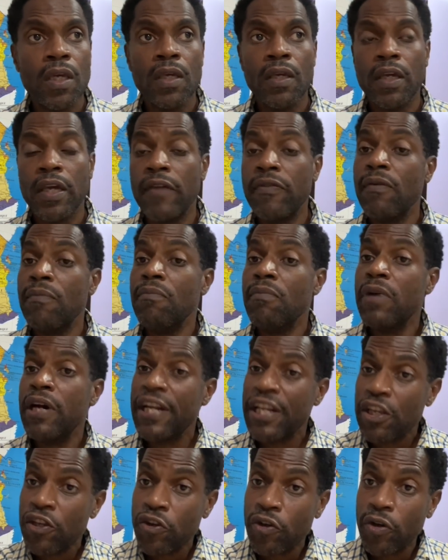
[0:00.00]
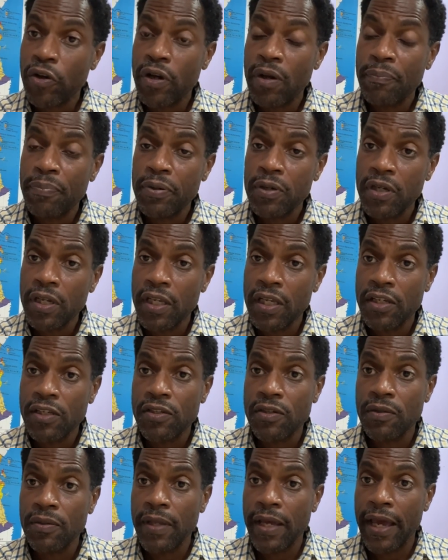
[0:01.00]
and the money you're going to put
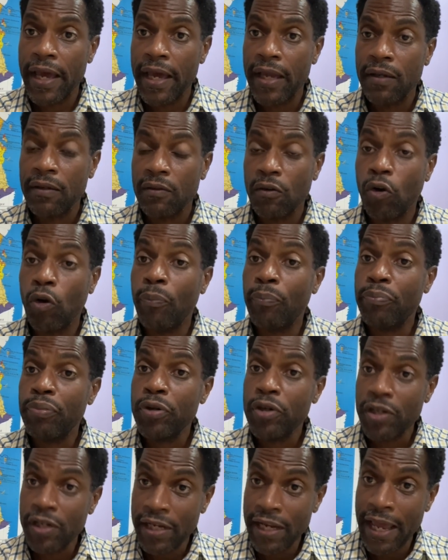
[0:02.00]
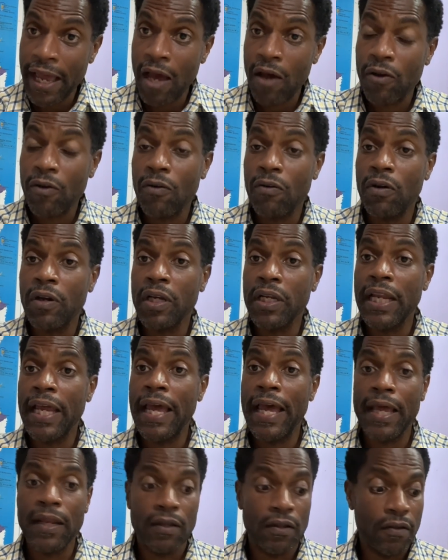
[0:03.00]
into that or put down on
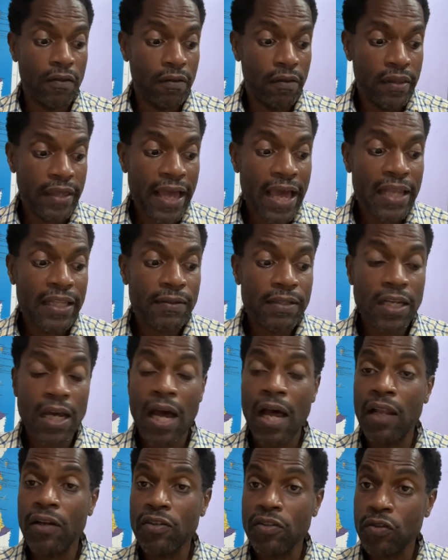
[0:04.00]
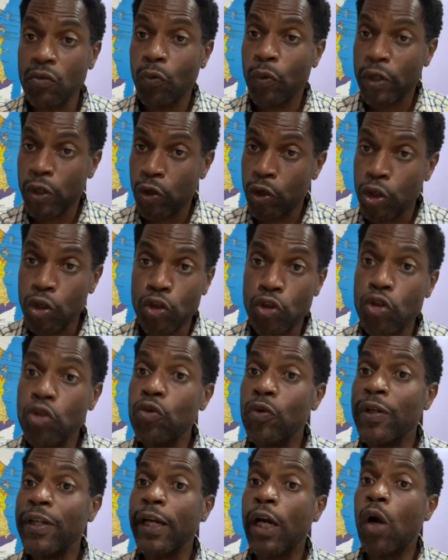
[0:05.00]
that dollars, we're going to
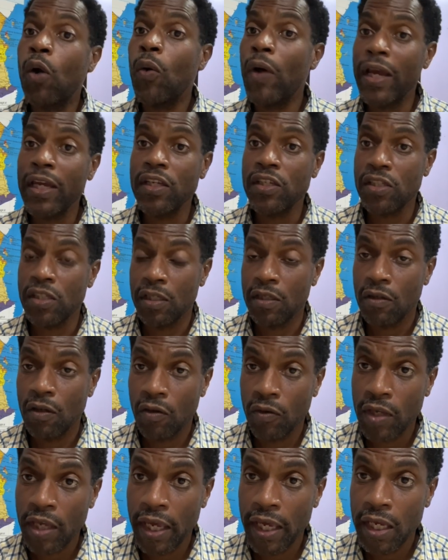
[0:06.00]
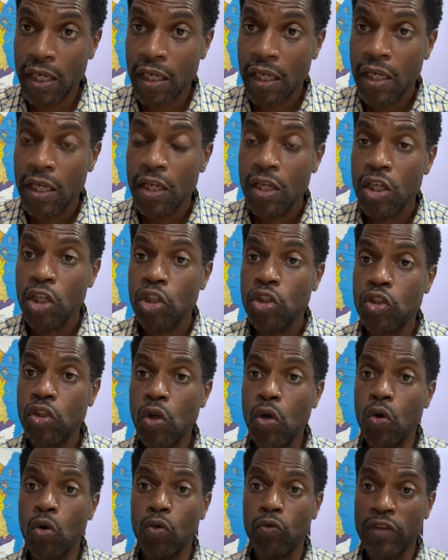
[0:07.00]
do an equation, okay?
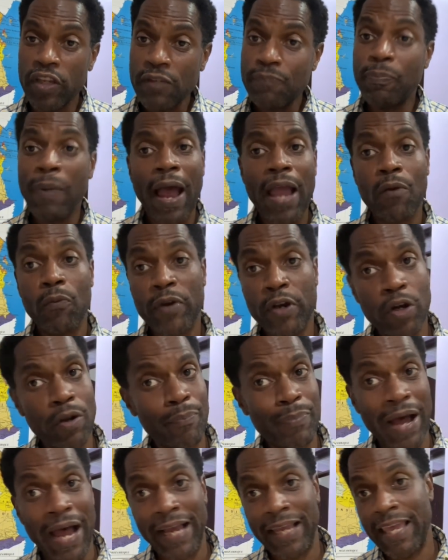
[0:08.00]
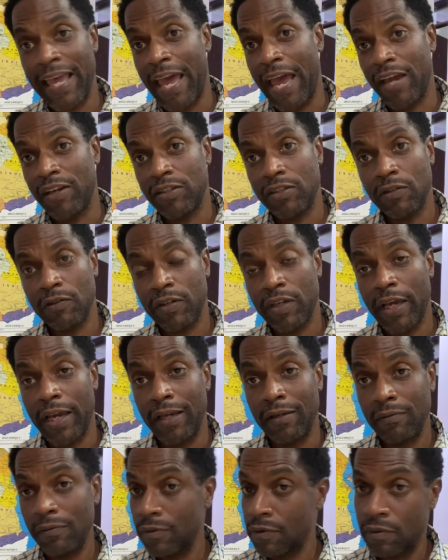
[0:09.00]
So this bike, we're going to buy cash,
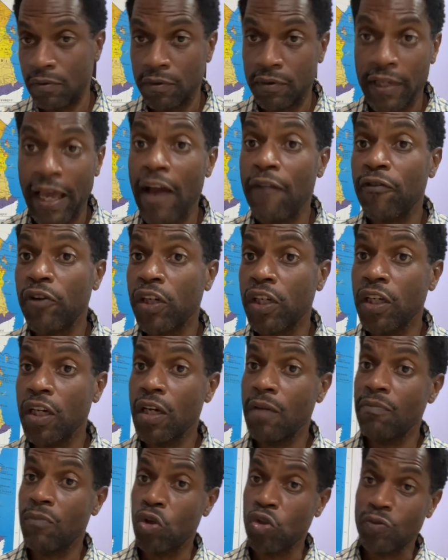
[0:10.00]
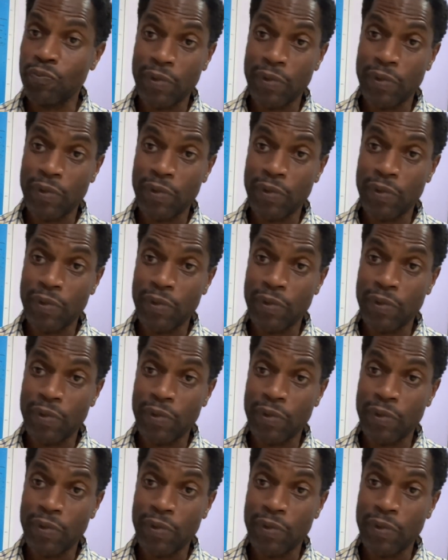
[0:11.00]
okay? It's Africa, most